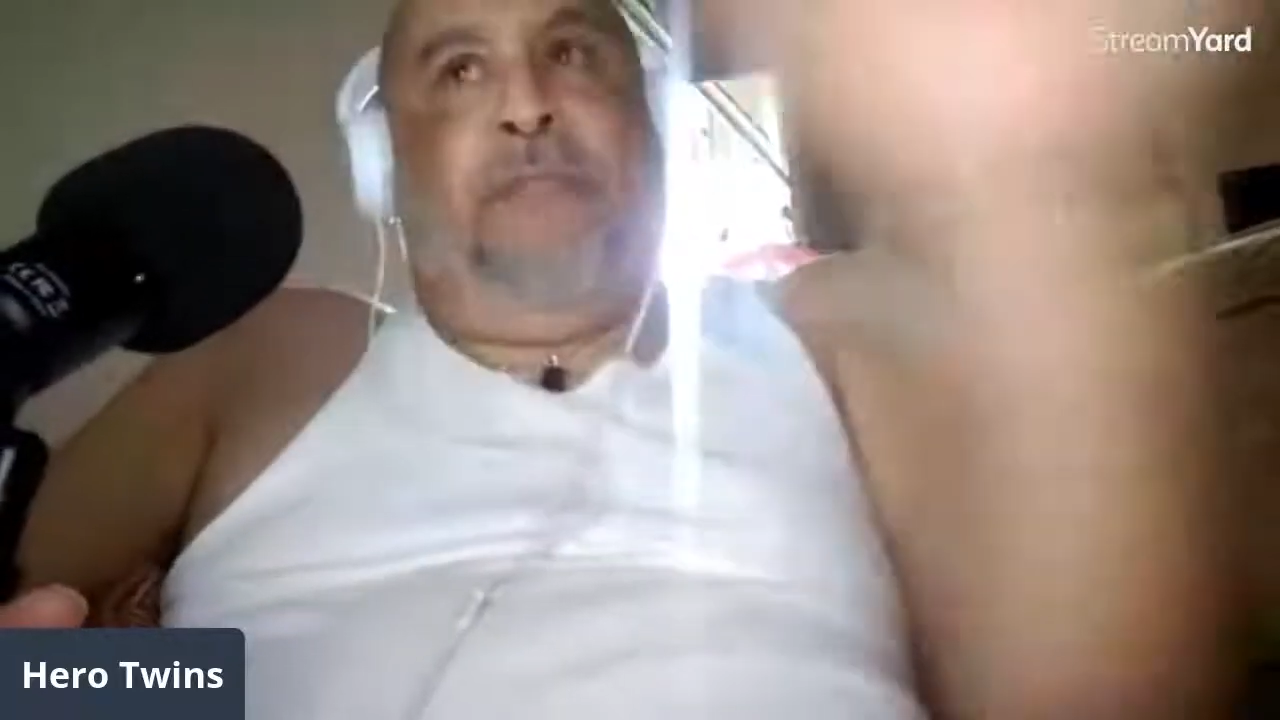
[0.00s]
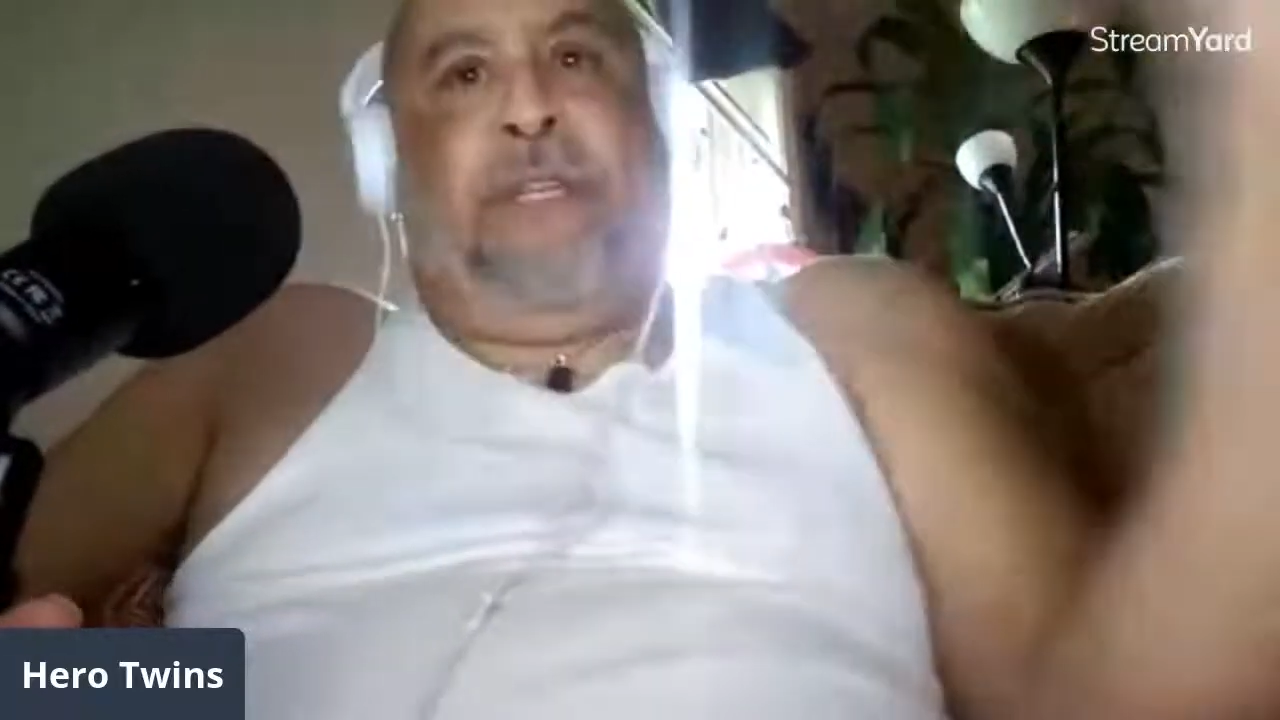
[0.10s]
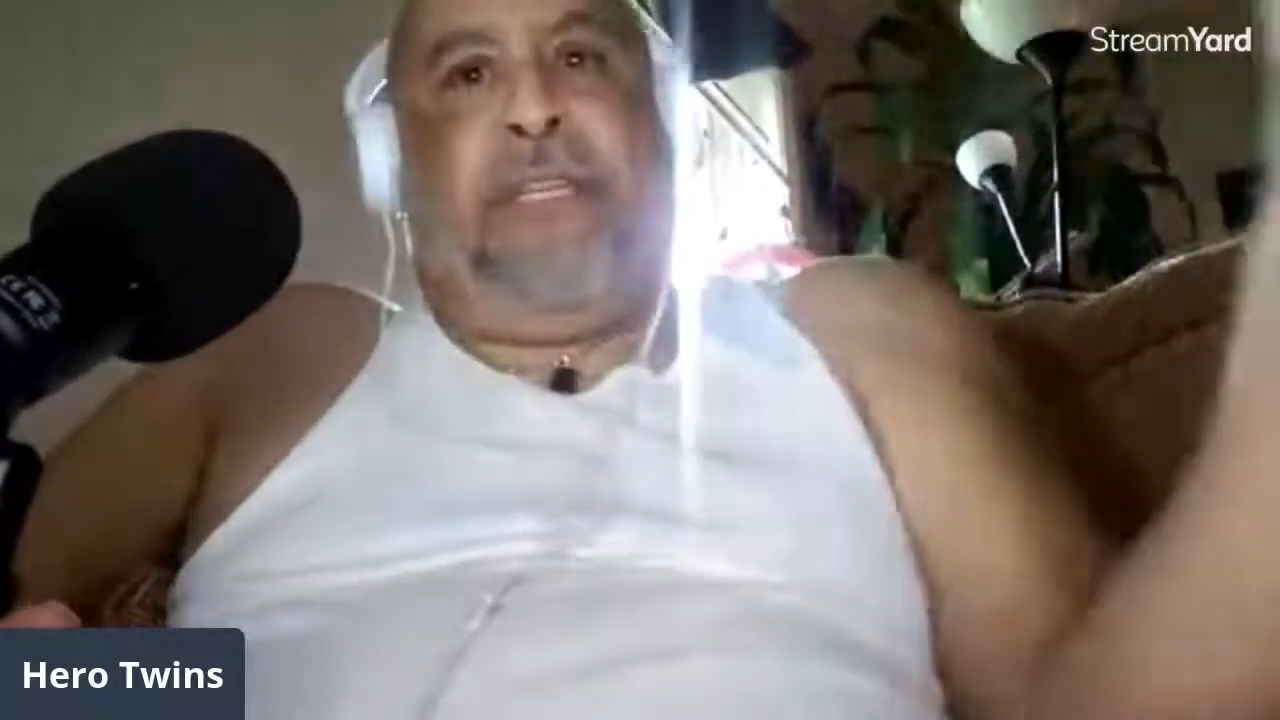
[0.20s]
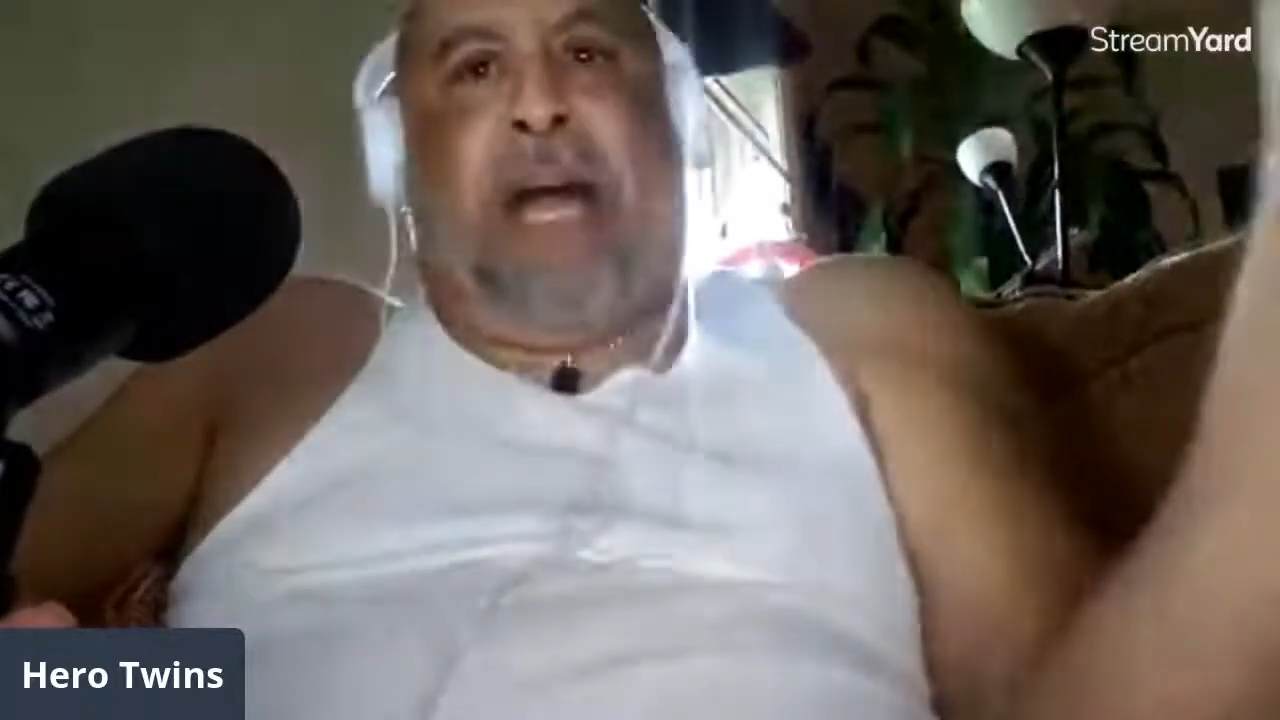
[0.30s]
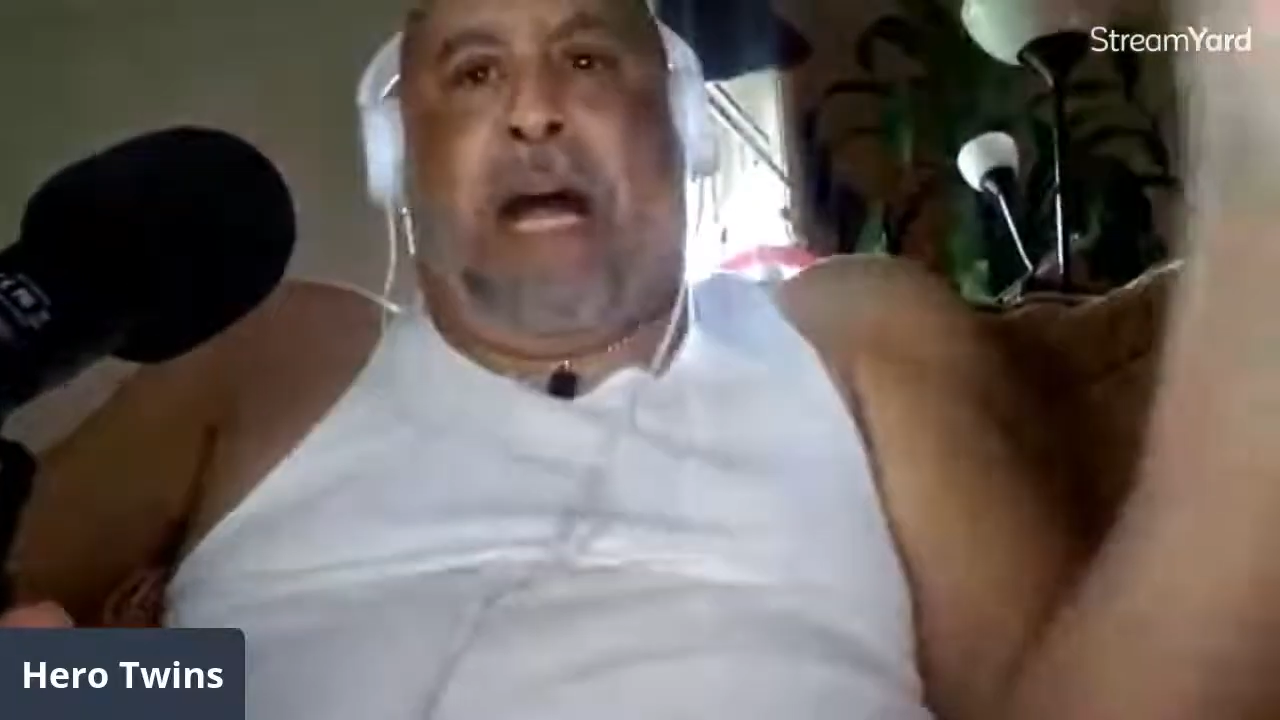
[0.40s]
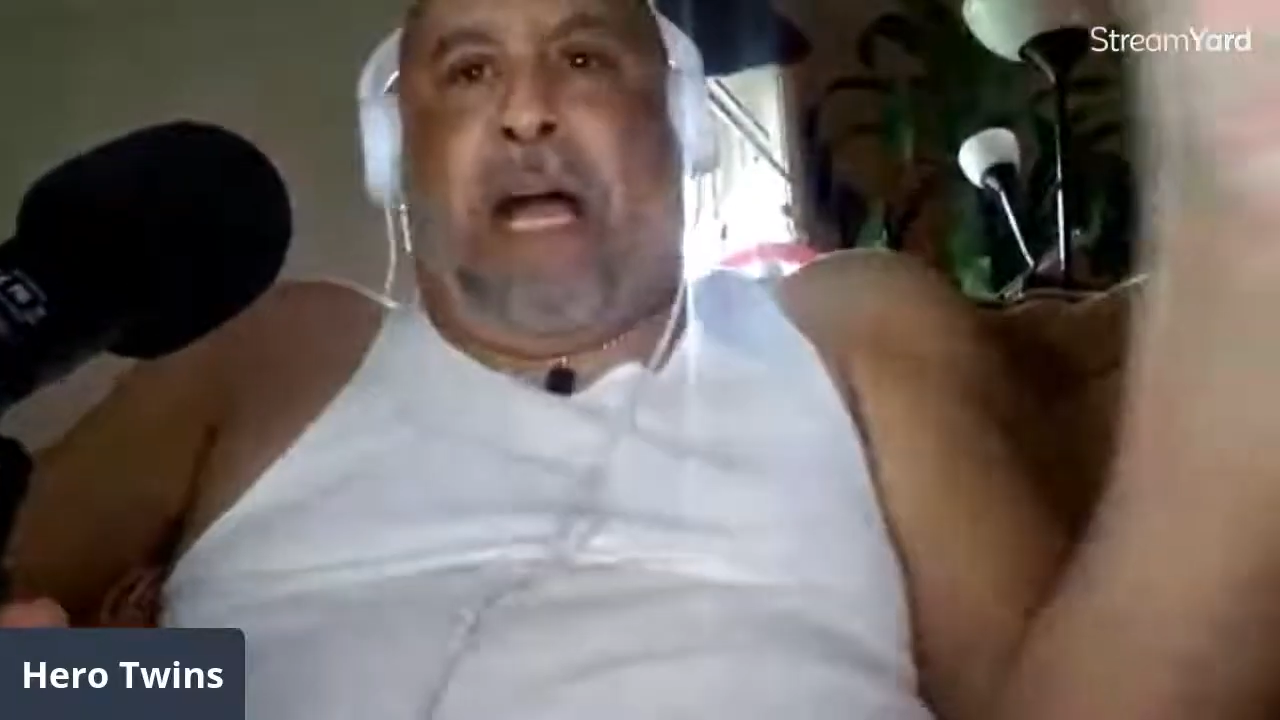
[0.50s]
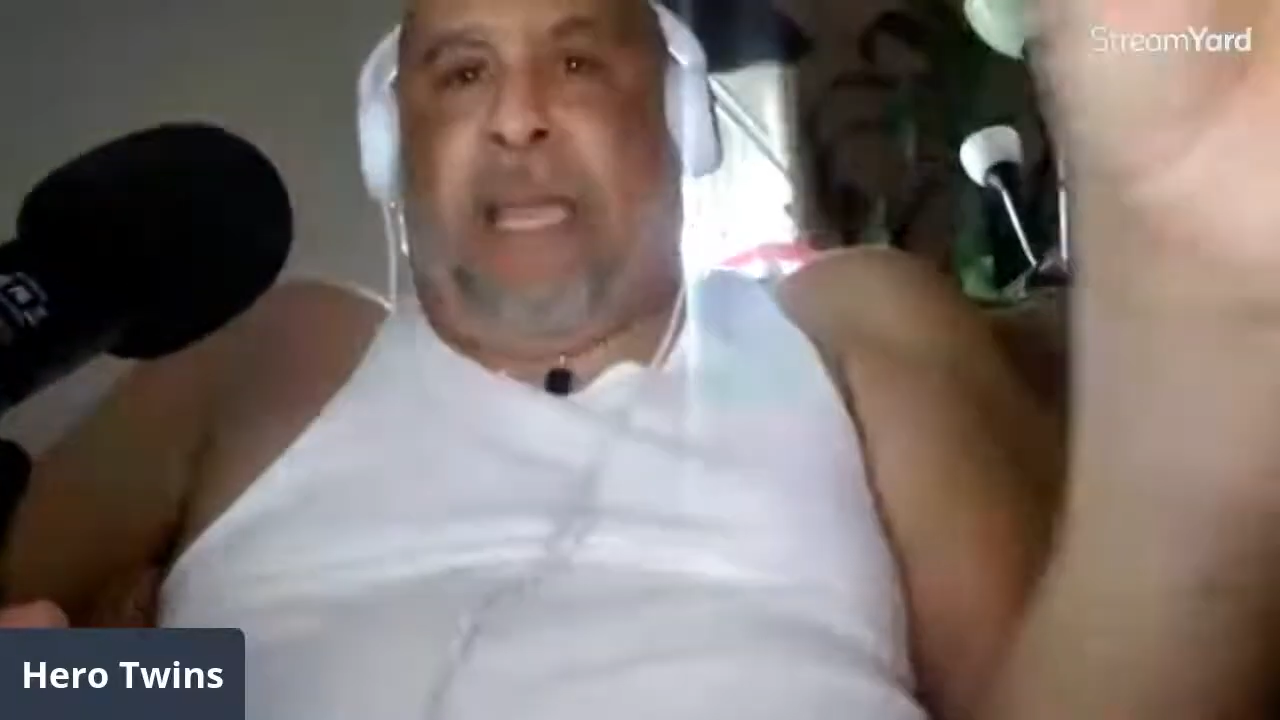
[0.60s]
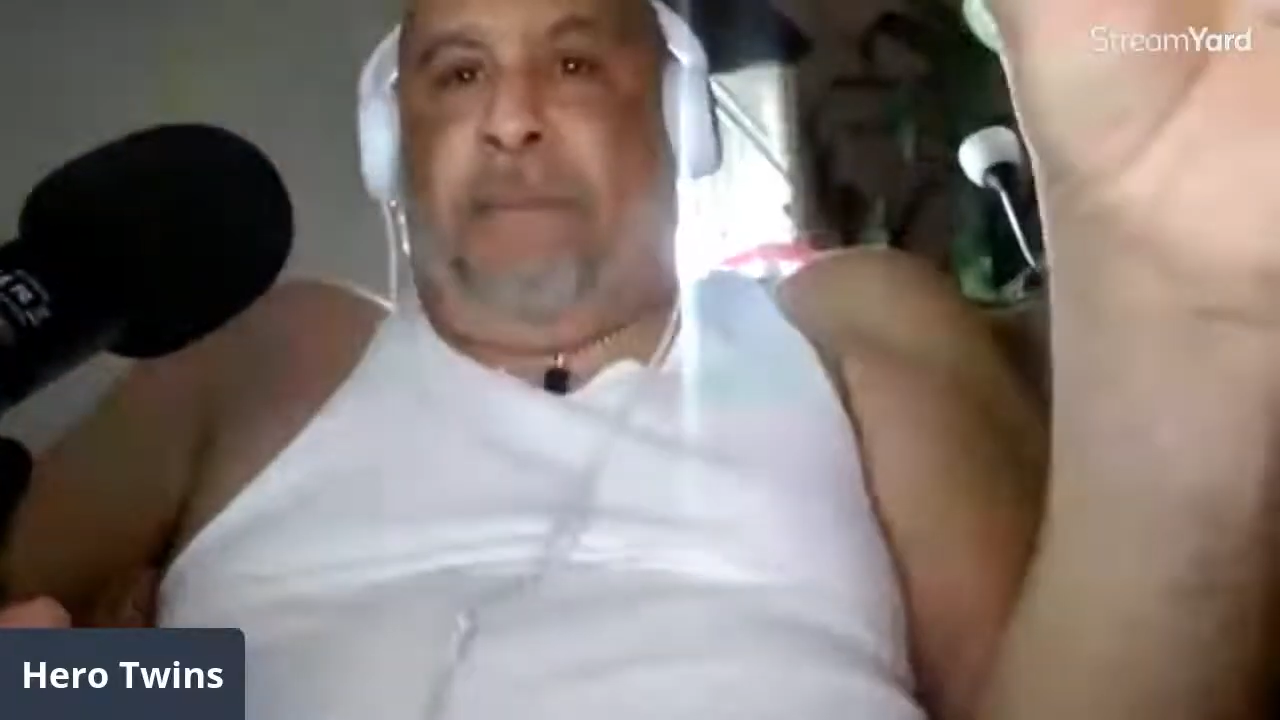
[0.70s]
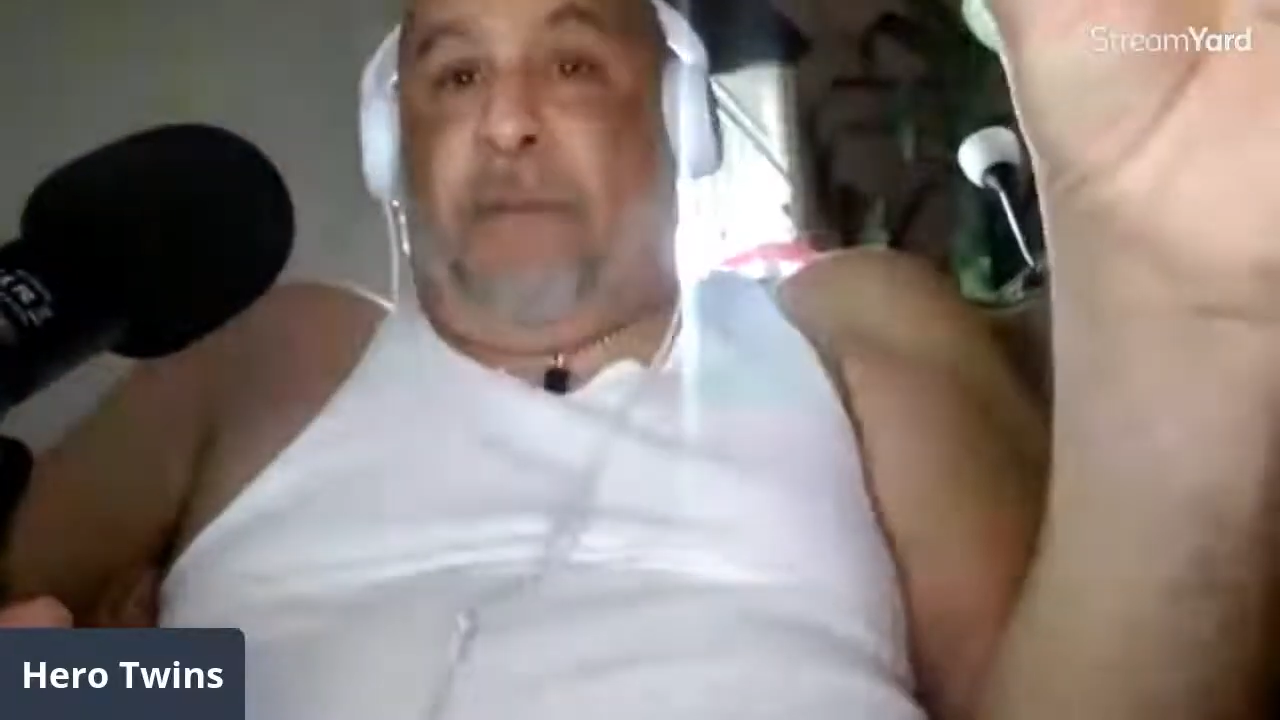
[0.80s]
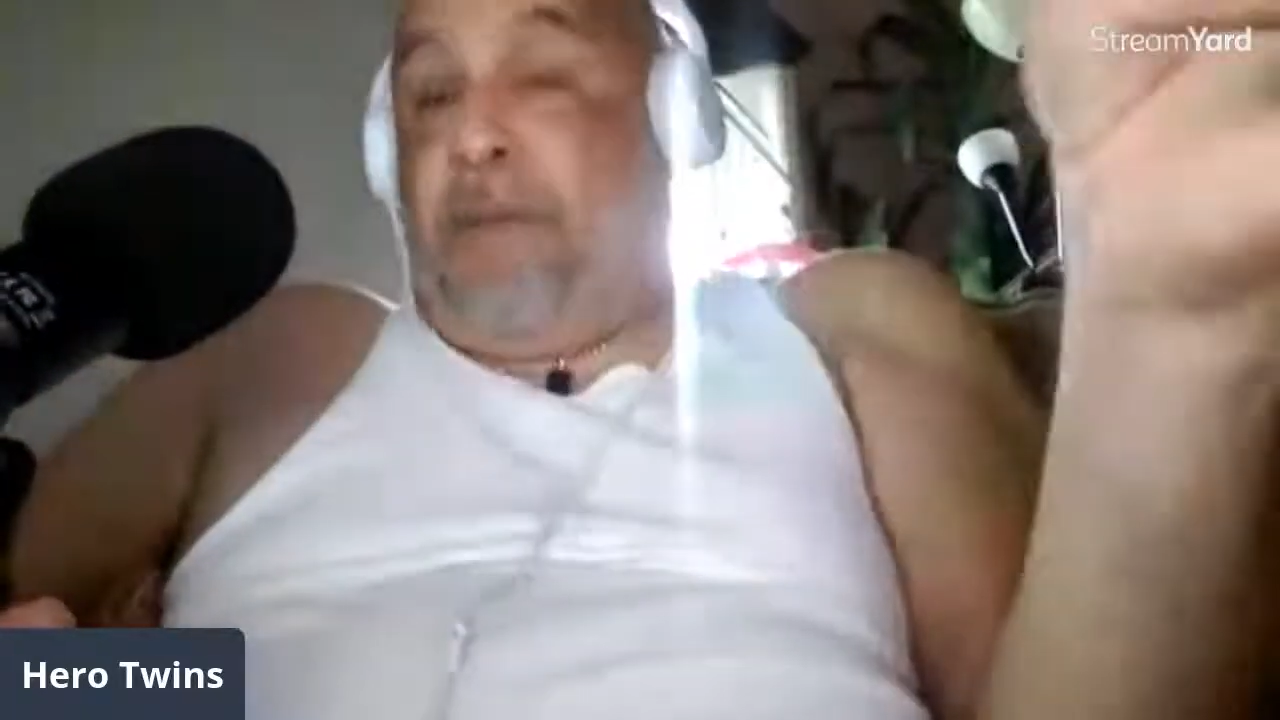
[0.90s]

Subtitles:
the time